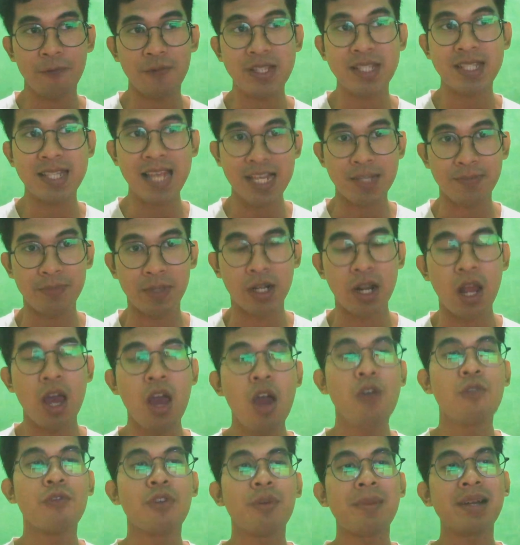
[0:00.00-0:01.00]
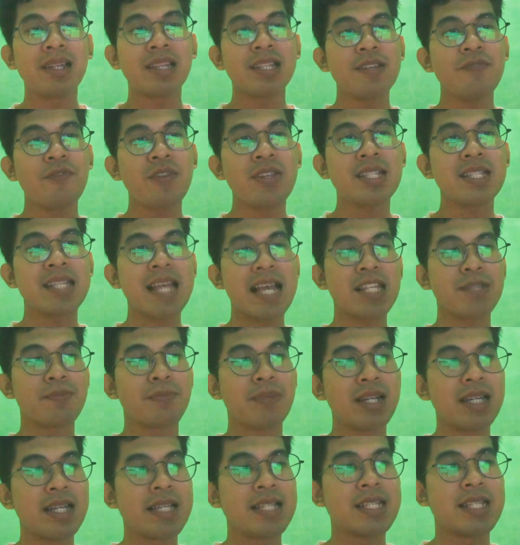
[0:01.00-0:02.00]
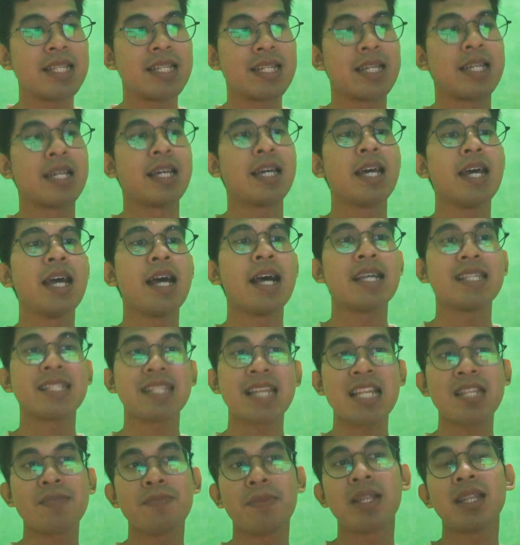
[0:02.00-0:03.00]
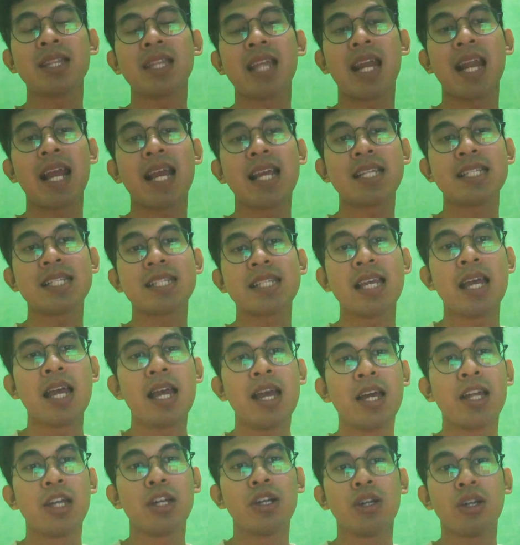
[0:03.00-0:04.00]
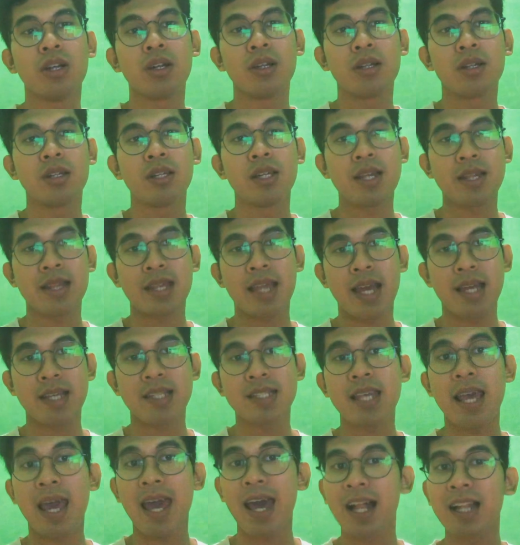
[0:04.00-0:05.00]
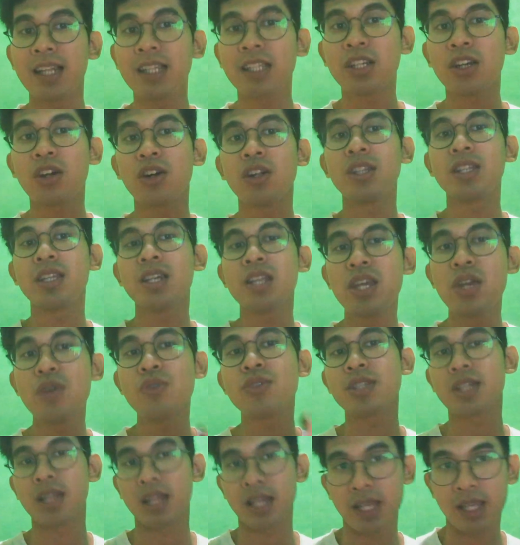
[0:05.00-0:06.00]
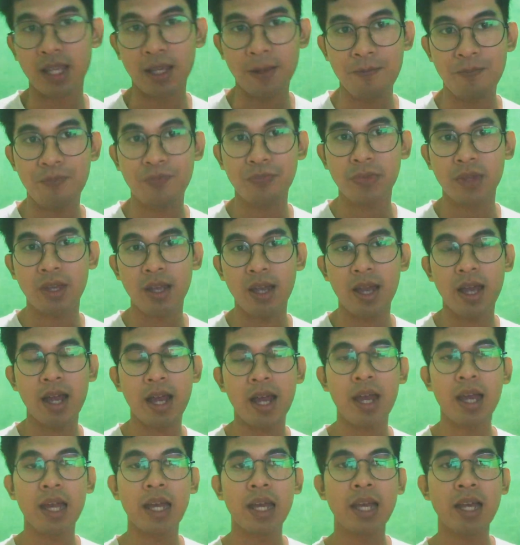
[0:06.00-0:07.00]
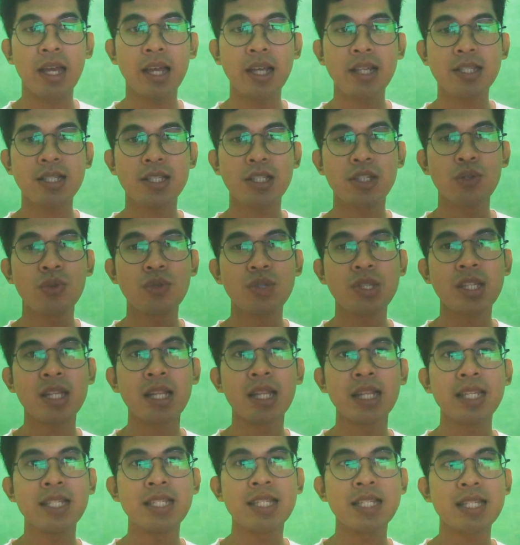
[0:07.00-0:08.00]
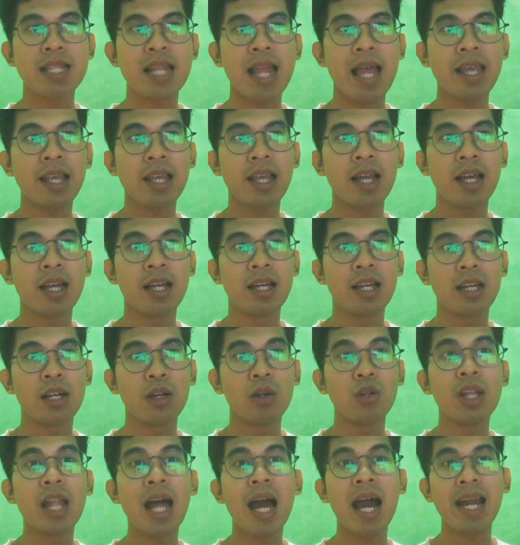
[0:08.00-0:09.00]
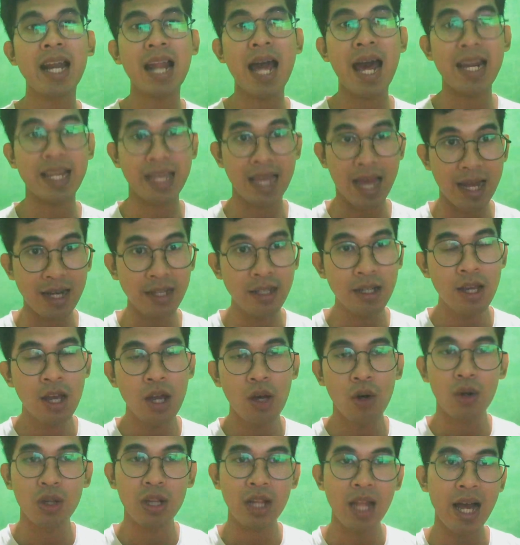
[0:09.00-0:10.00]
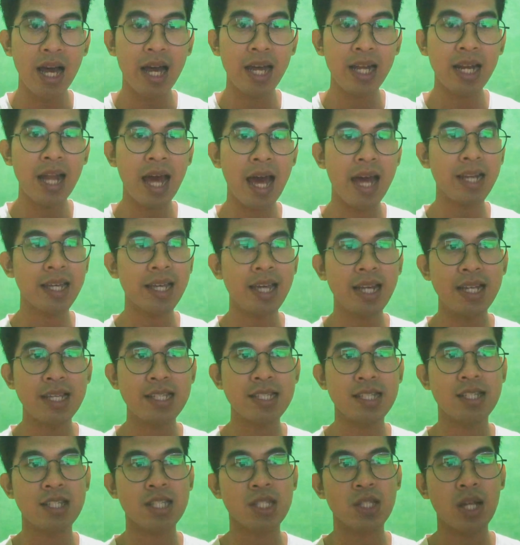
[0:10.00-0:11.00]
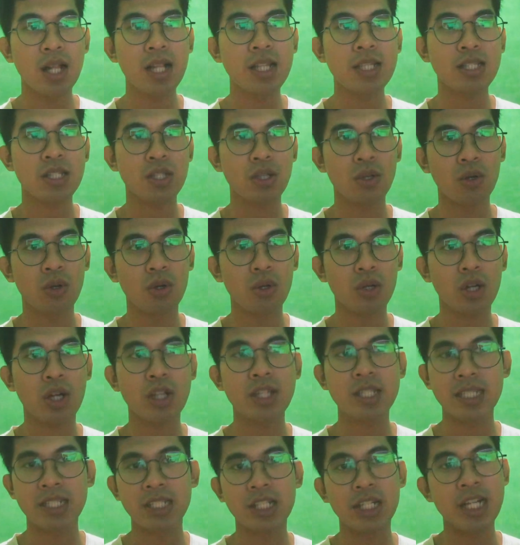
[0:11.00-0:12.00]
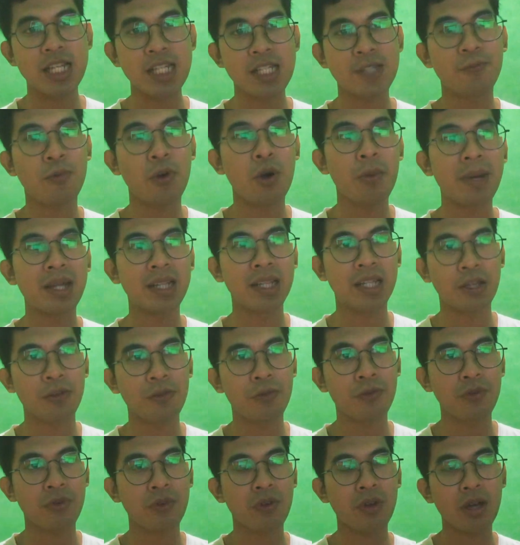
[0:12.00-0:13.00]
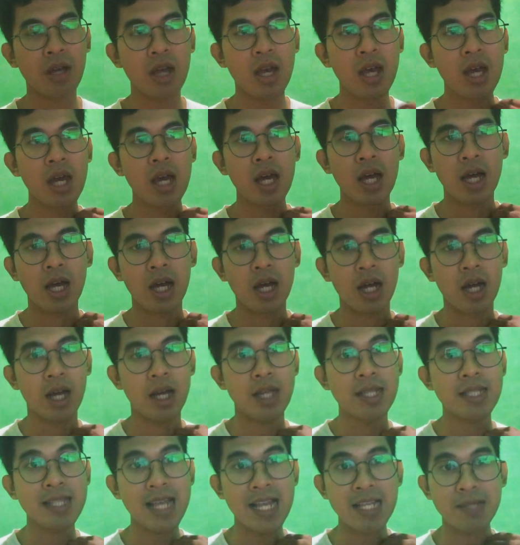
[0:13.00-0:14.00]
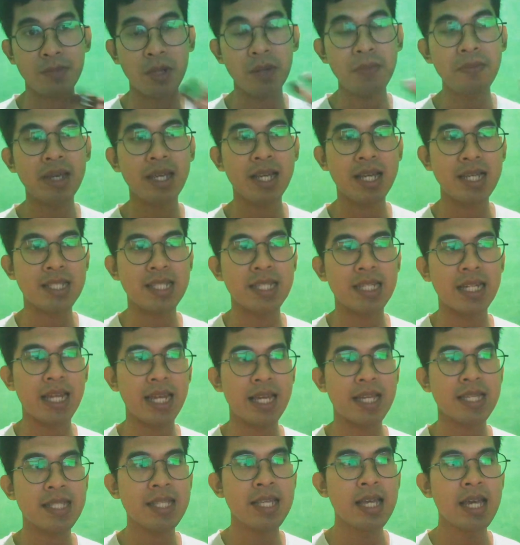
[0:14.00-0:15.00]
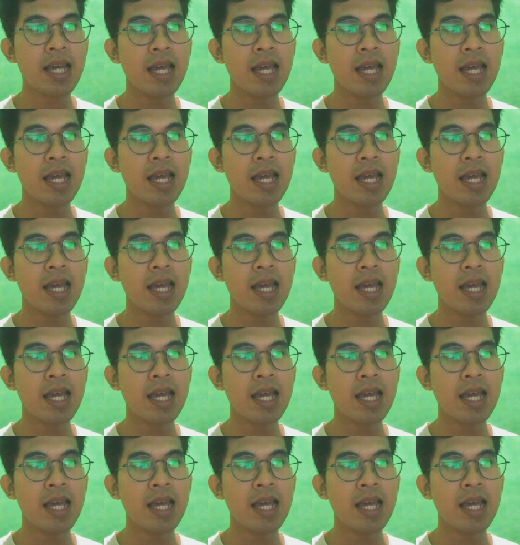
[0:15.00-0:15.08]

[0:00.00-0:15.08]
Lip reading: assessment? Formative assessment is a assessment that is held continuously. It's usually just like ulangan harian. Ulangan harian is also considered as formative assessment because it is